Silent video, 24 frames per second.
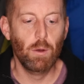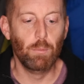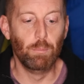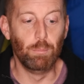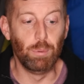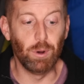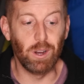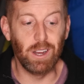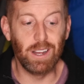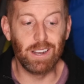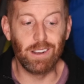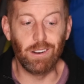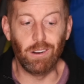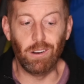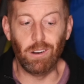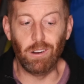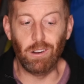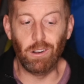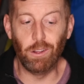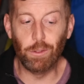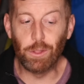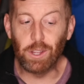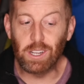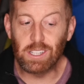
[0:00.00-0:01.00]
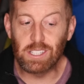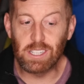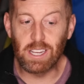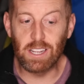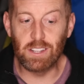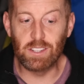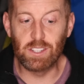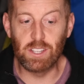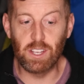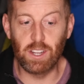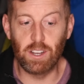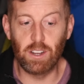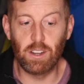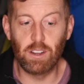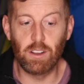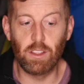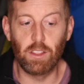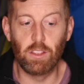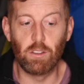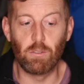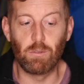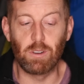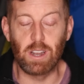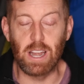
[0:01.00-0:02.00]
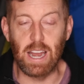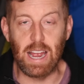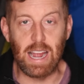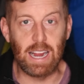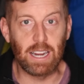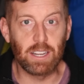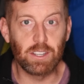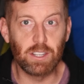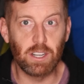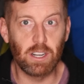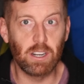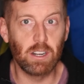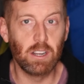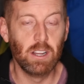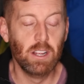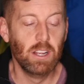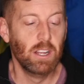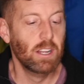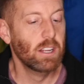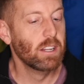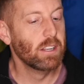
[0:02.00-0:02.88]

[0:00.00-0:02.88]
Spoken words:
but all things considered, the Reactor,